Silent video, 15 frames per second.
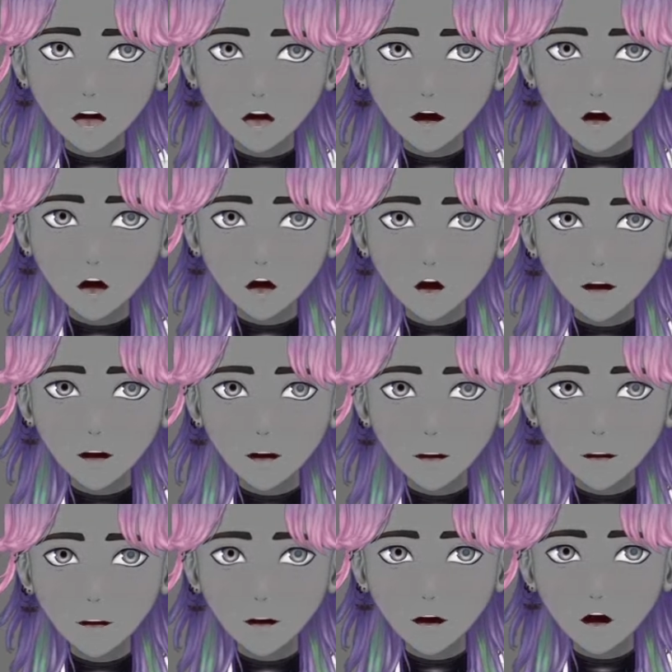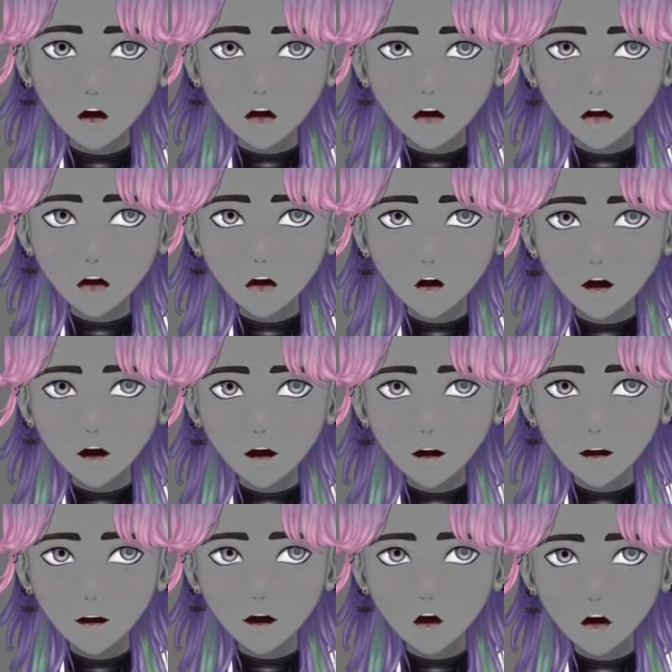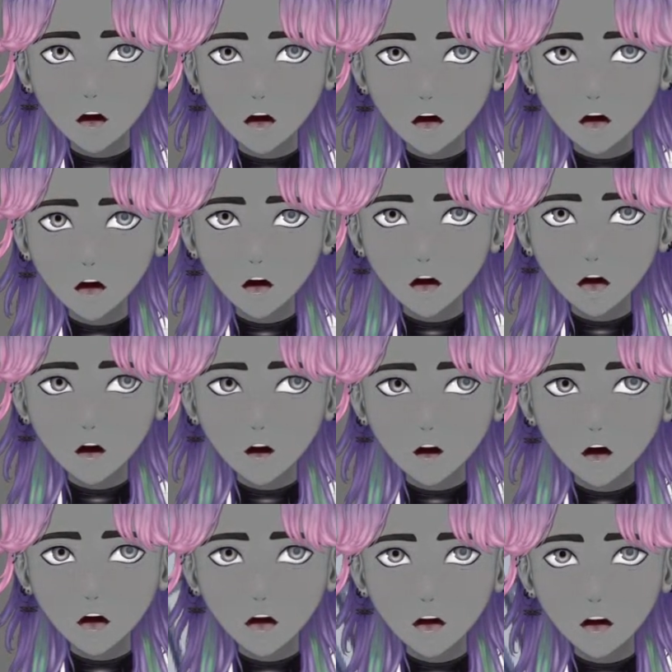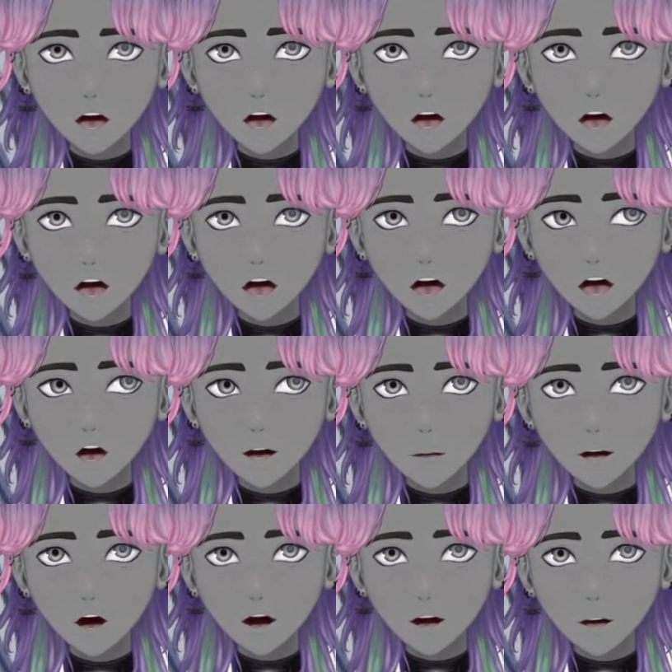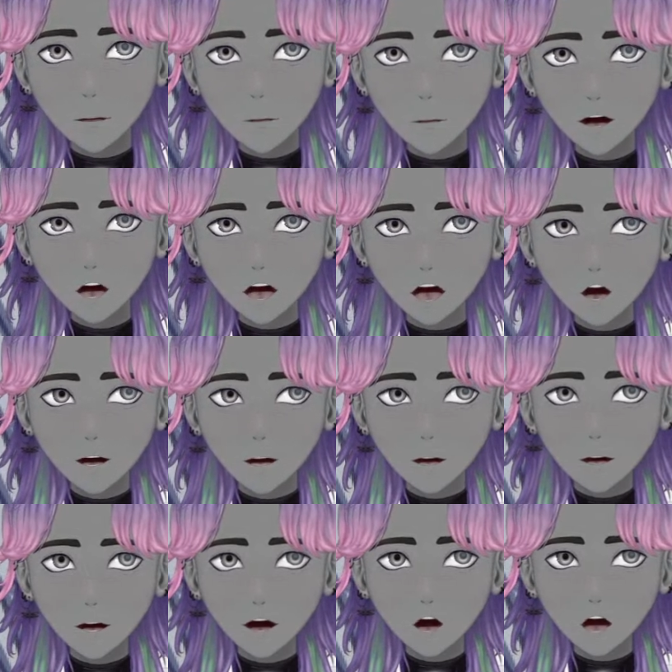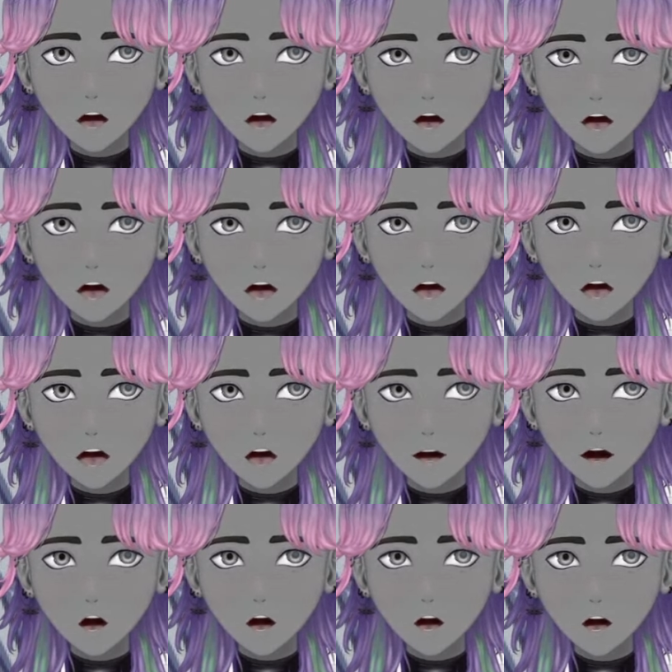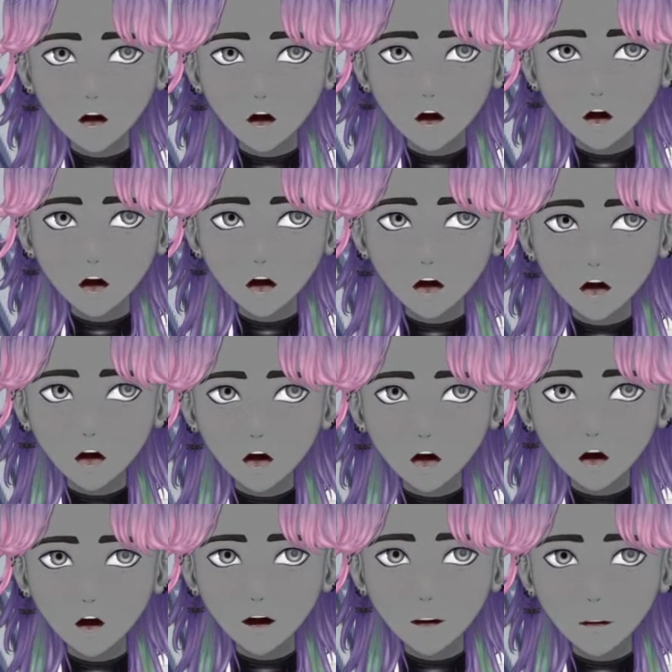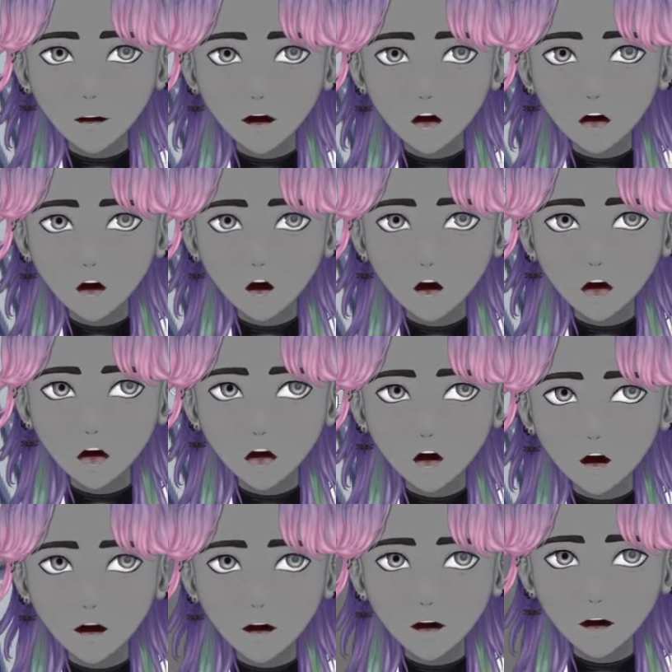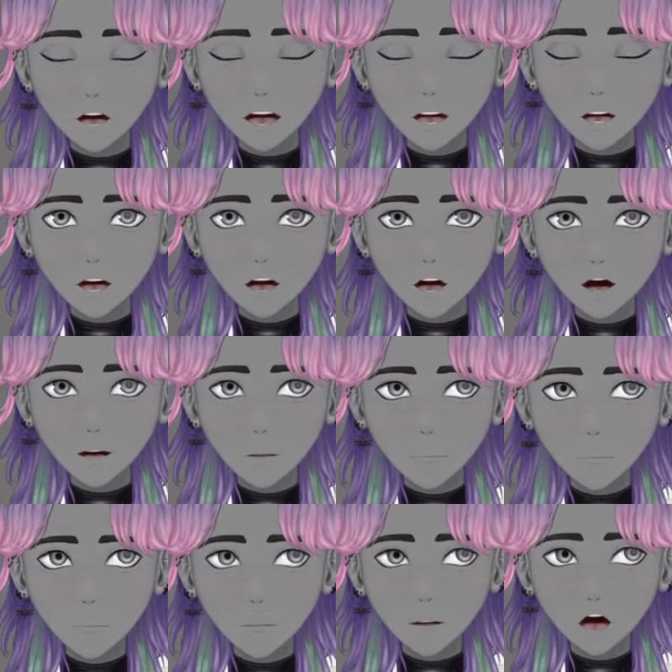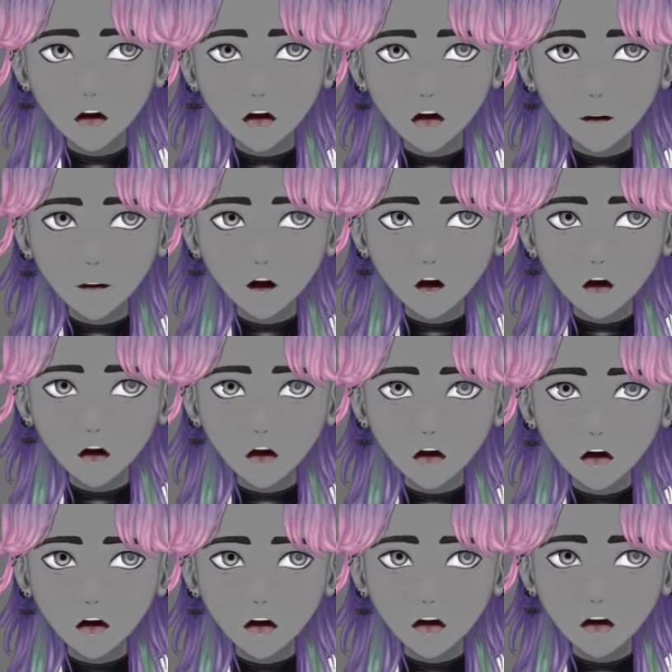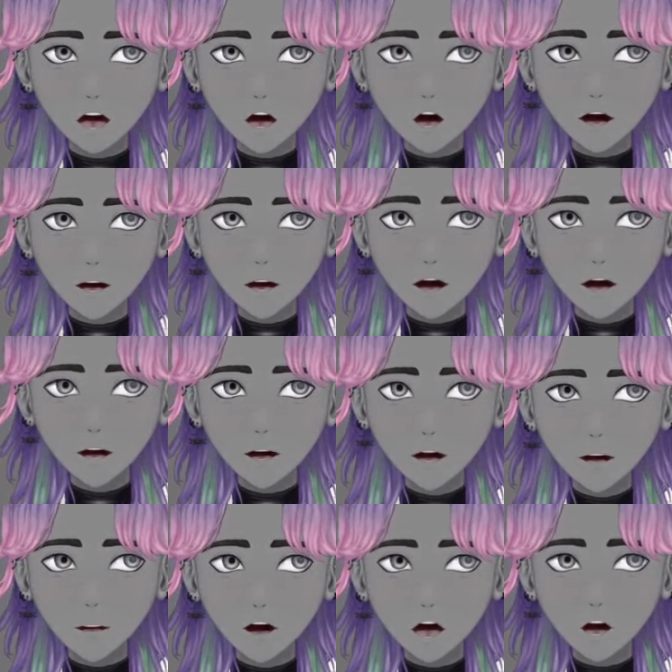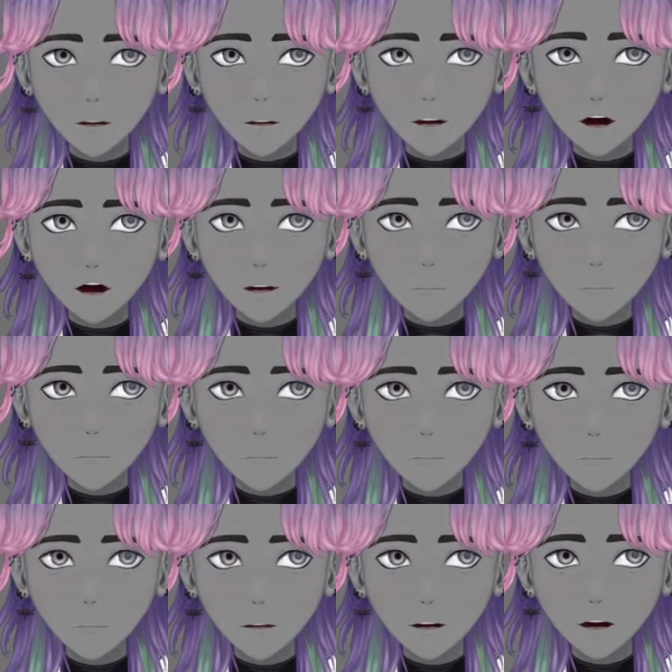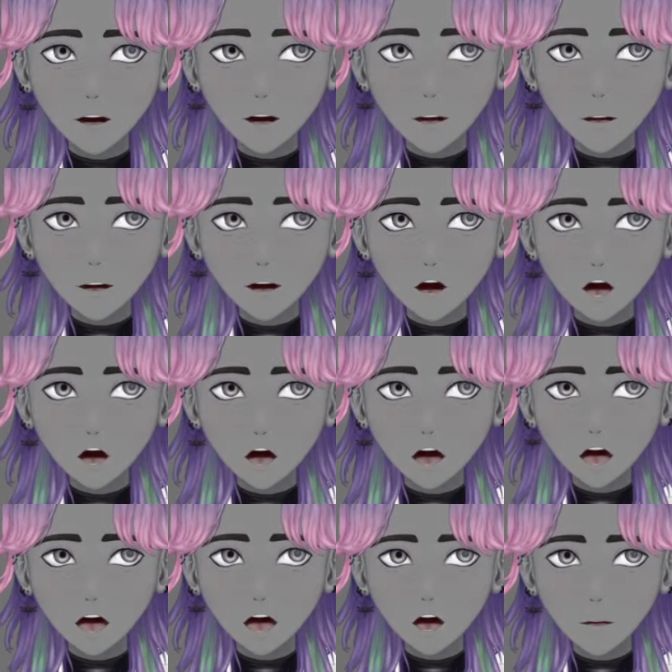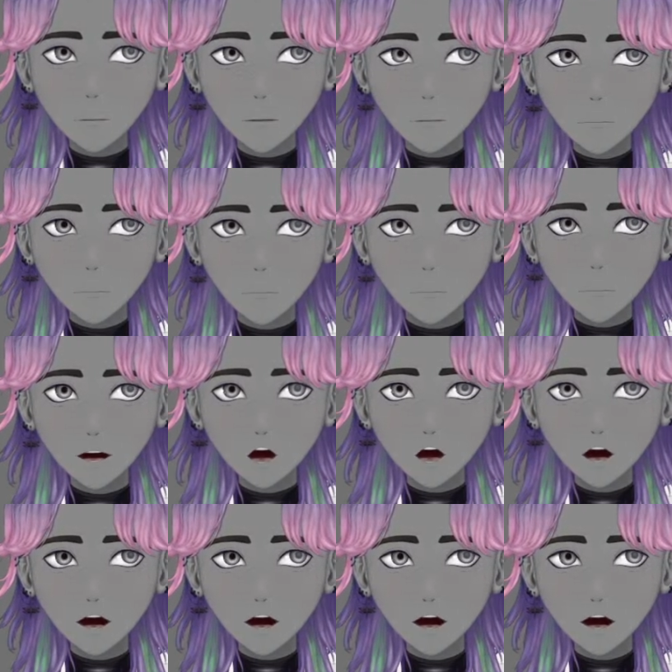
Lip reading: on all sides. On lower and down, it's like heavier Up is like lighter, so I guess it comes from up, straightforward up, slightly from the north.